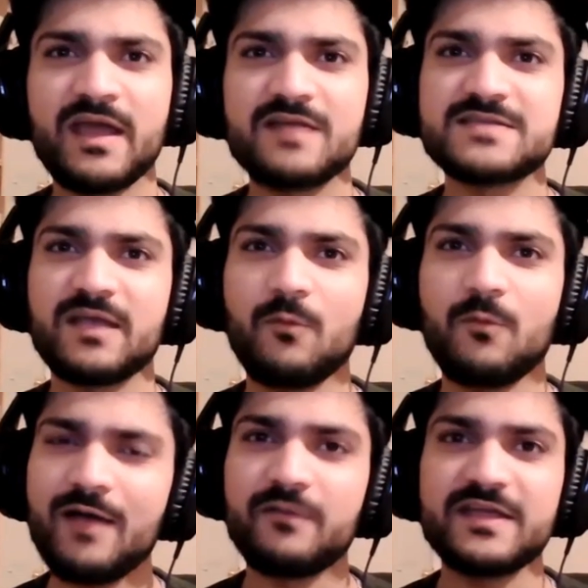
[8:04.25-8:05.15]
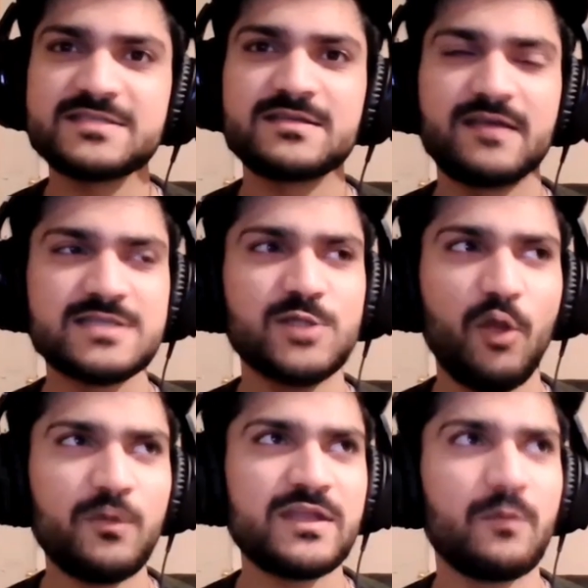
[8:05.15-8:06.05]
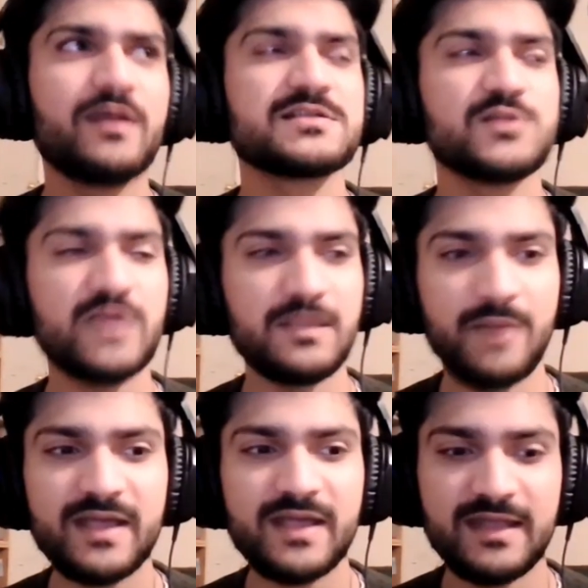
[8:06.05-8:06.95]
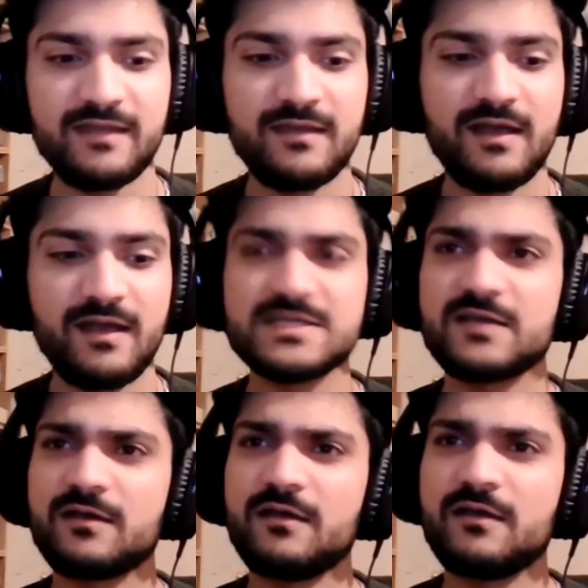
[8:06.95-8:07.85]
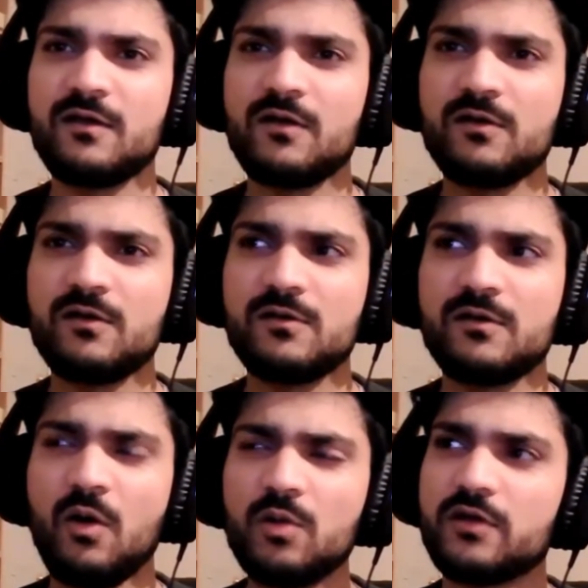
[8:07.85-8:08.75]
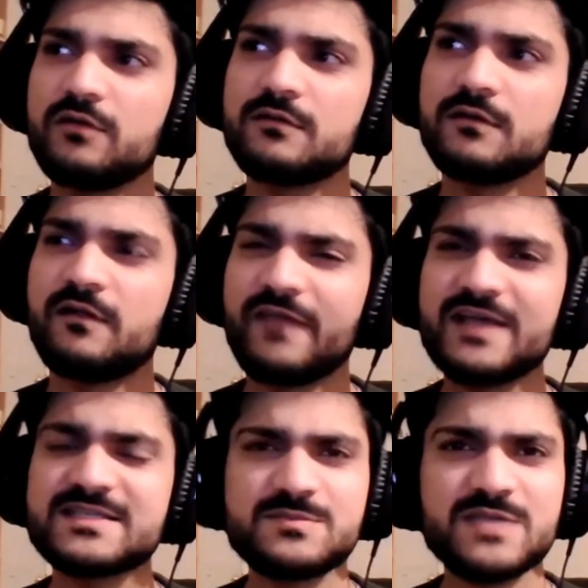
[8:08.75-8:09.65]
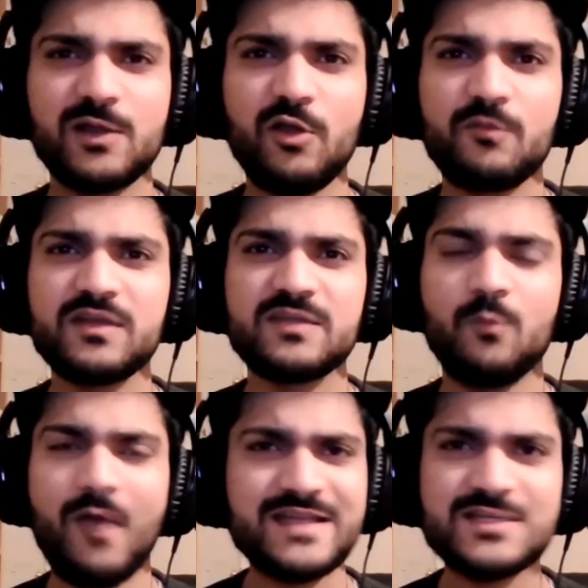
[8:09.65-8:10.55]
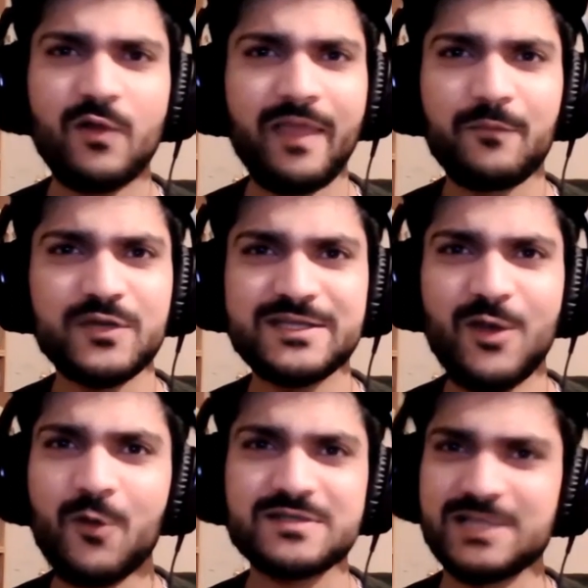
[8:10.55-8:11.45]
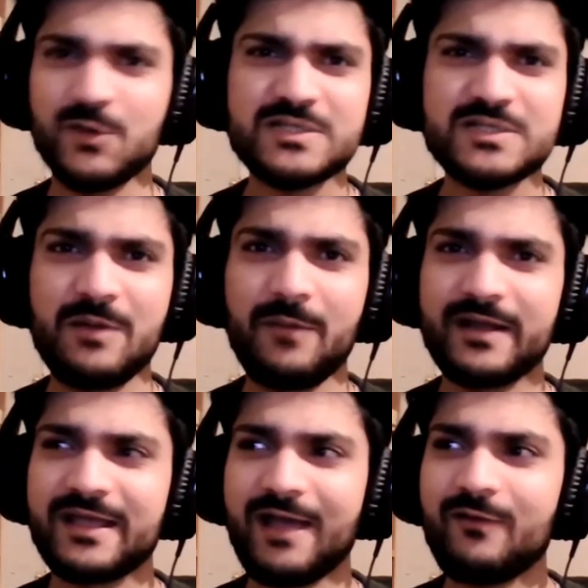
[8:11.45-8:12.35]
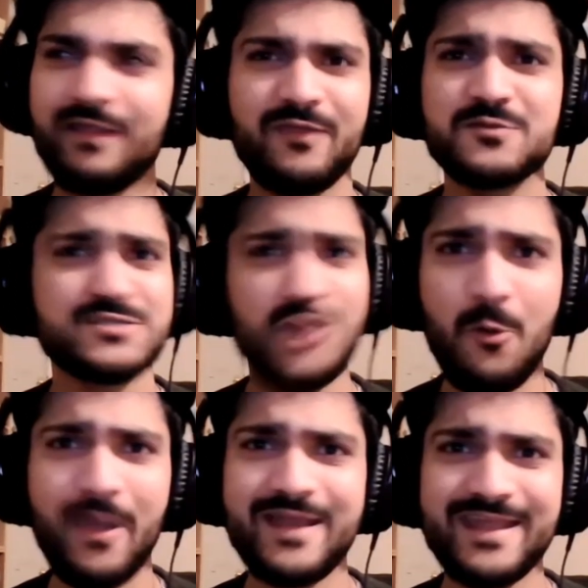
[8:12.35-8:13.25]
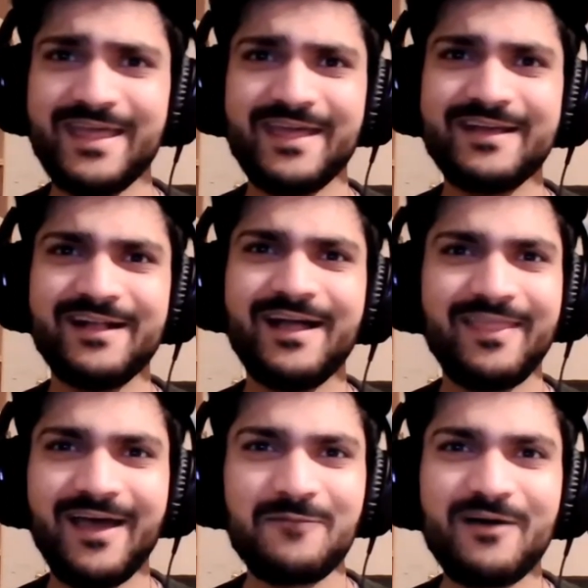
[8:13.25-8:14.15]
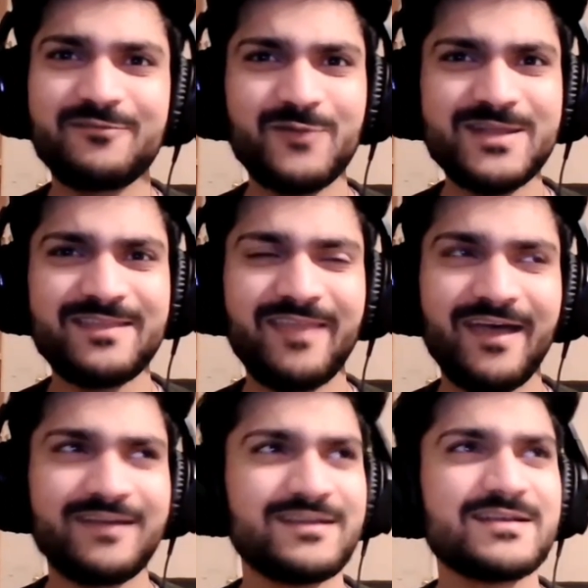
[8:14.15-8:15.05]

And I was like, wow, that's a lot of money. And when I was looking back at it, I was like, hold on, that seems like a lot of money. Where did all that money go? Because I looked in my bank account and there was nowhere near that amount of money in there.